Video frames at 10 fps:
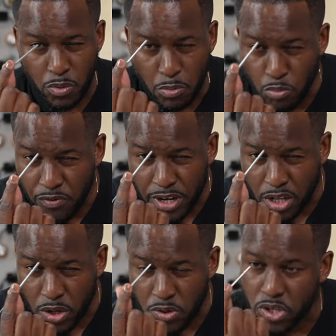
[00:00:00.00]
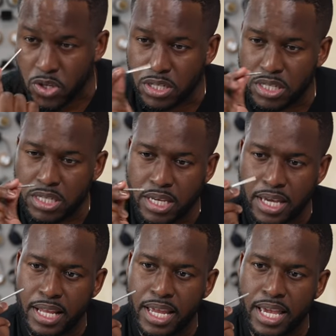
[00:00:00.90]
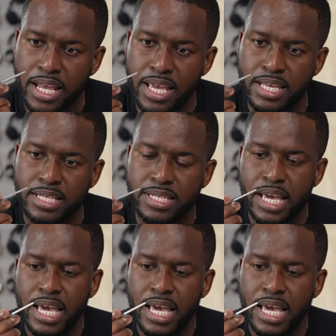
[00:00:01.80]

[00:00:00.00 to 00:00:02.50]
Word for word: we're moving closer, you can see it. It is